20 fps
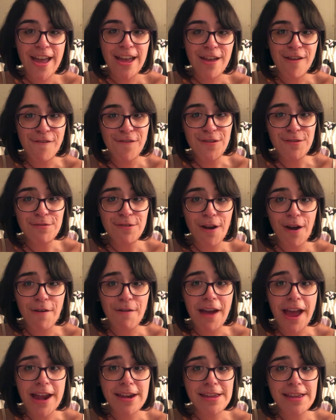if you know
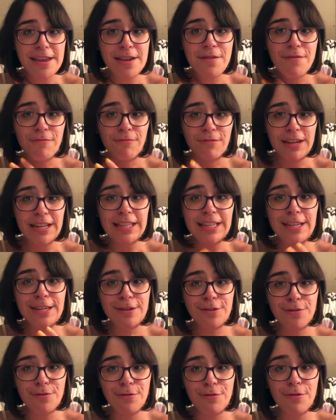any really
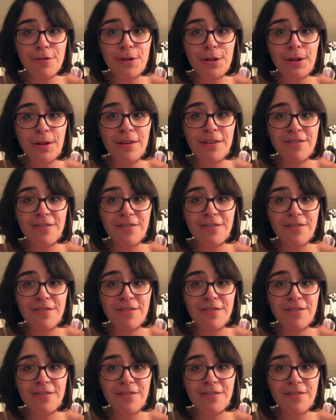cool